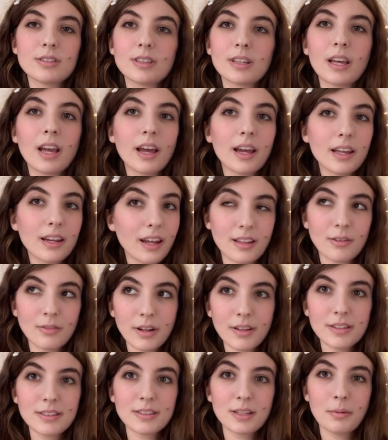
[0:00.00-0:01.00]
again.
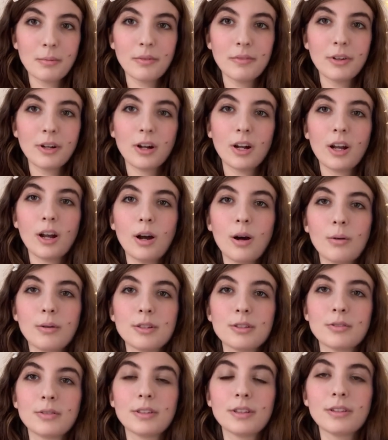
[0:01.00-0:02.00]
Around this time of year I
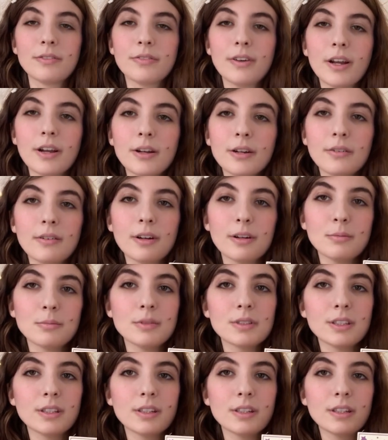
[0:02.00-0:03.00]
always read the Fairy Realm
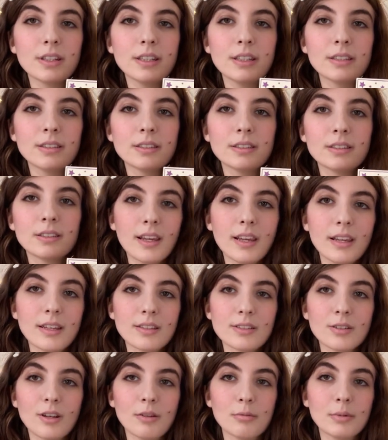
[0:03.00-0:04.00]
series,
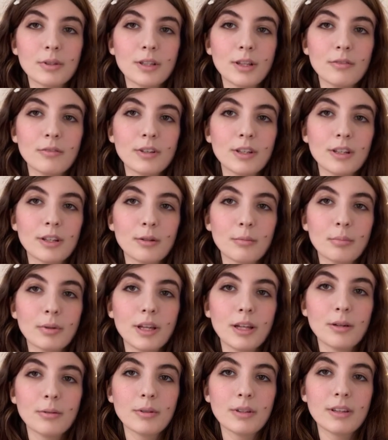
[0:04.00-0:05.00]
and so I've been loving
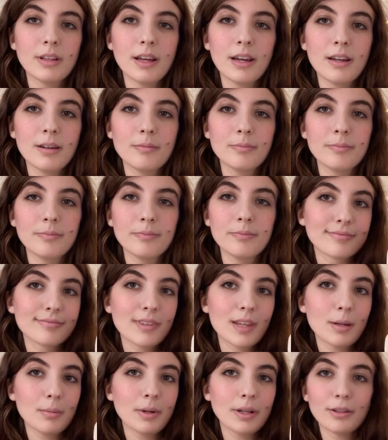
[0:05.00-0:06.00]
playing with them
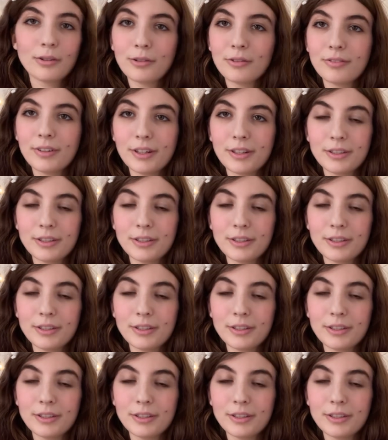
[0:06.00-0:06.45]
and my little fairy